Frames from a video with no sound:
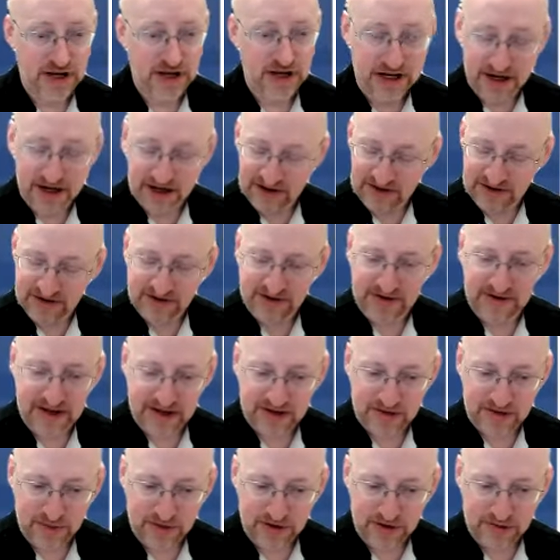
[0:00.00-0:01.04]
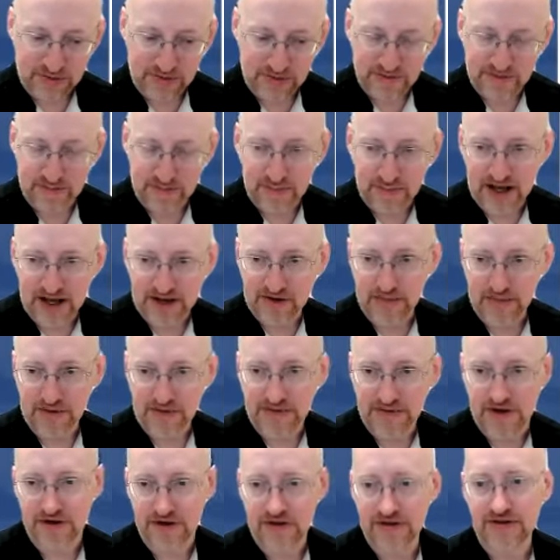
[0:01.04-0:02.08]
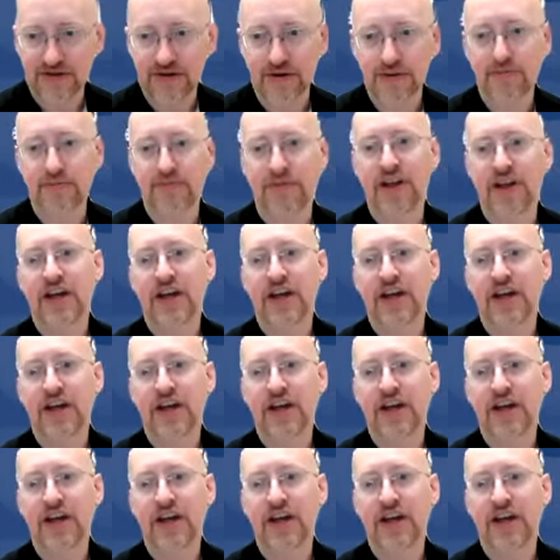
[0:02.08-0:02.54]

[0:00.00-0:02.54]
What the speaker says: get it as accessible as possible first.